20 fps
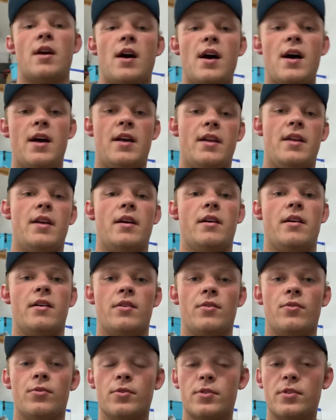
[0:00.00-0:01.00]
I
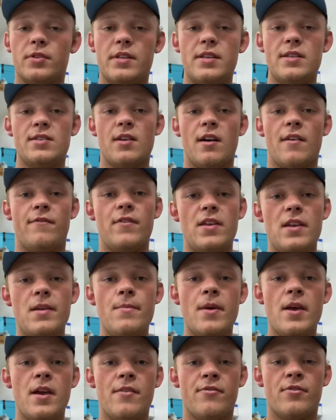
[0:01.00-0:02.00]
ordered these off
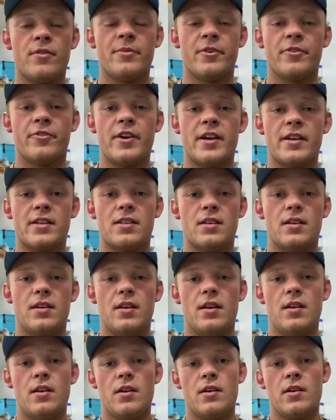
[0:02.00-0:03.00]
eBay from a wrecked
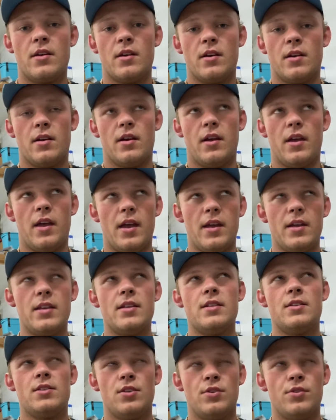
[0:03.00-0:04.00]

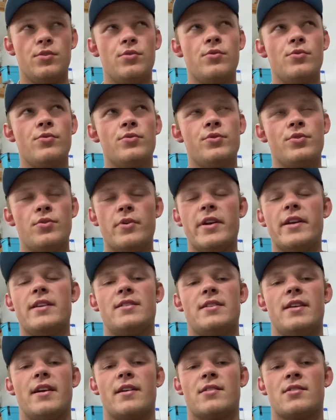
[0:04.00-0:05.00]
82
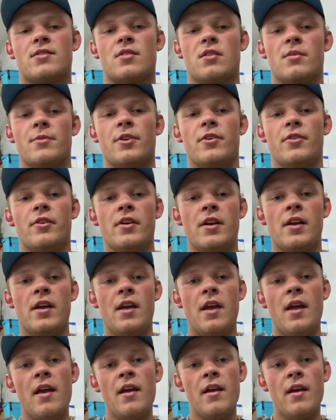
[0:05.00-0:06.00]
280ZX turbo,
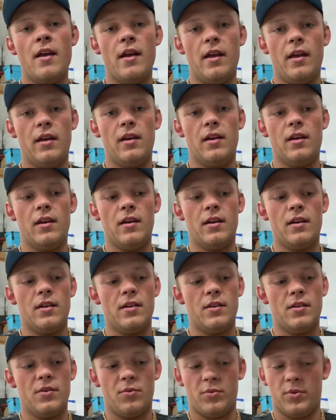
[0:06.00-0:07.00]

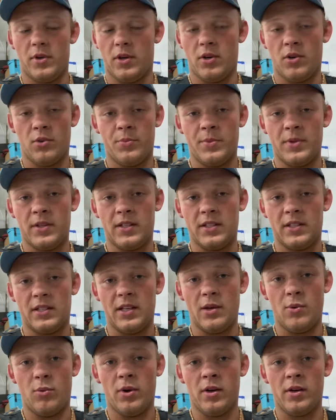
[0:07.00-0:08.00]
and we're hoping that
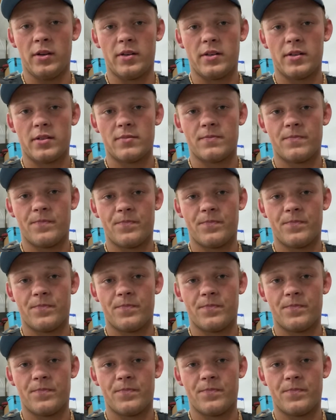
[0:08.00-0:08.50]
they work.